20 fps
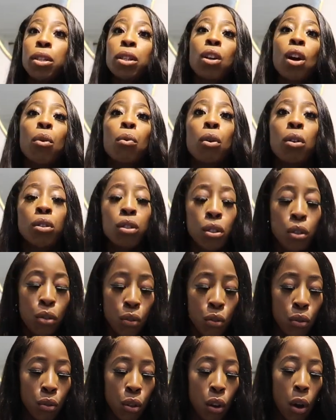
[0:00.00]
me go on
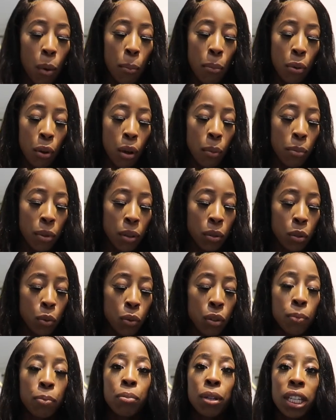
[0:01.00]
to problems
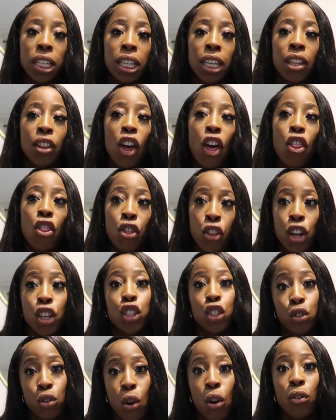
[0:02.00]
with being the
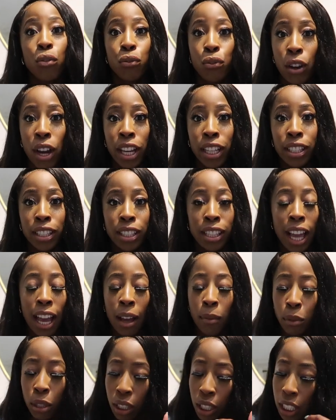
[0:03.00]
strong friend like
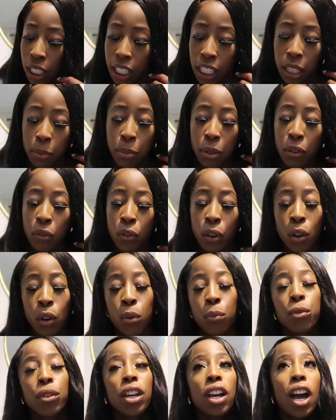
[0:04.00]
i'm just gonna keep it
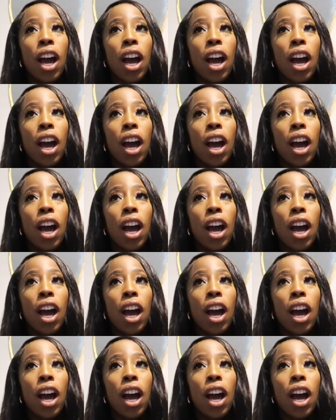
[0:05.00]
real